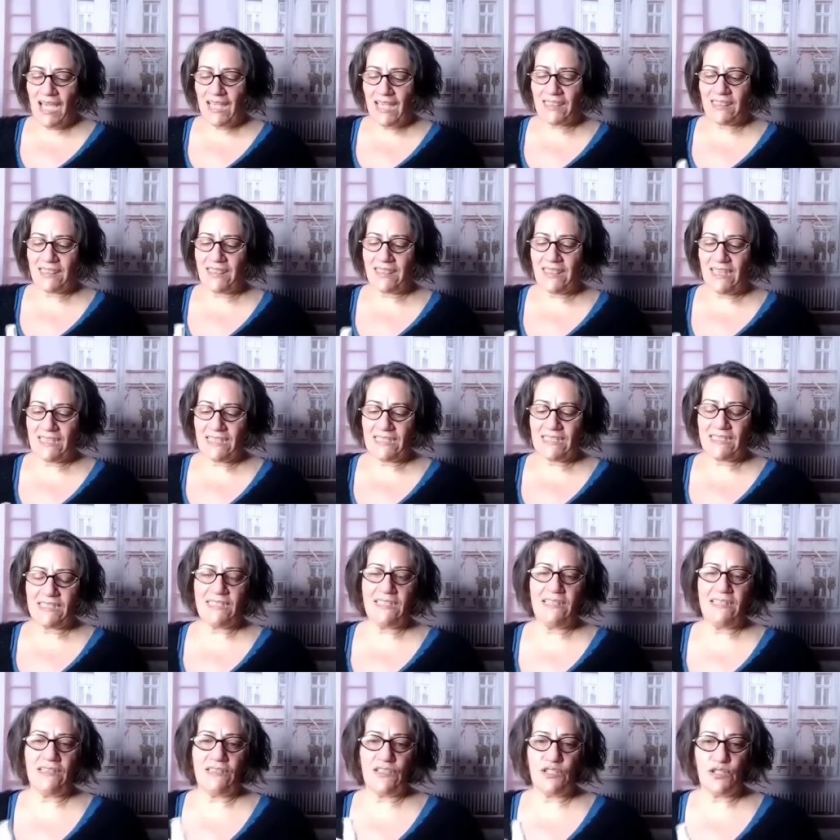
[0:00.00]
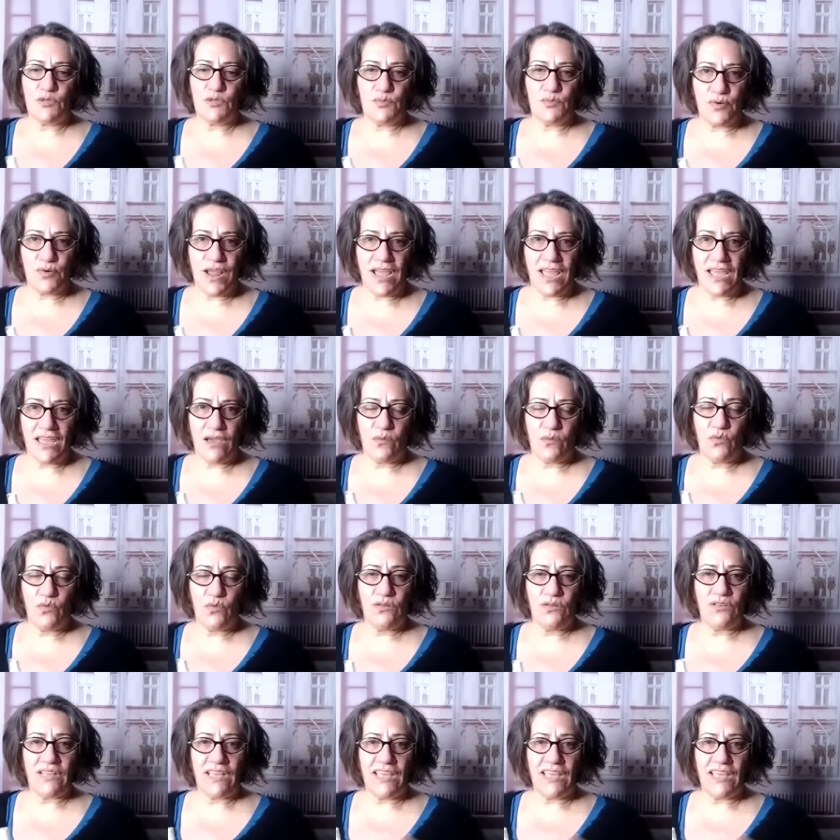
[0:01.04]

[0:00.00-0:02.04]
This spray will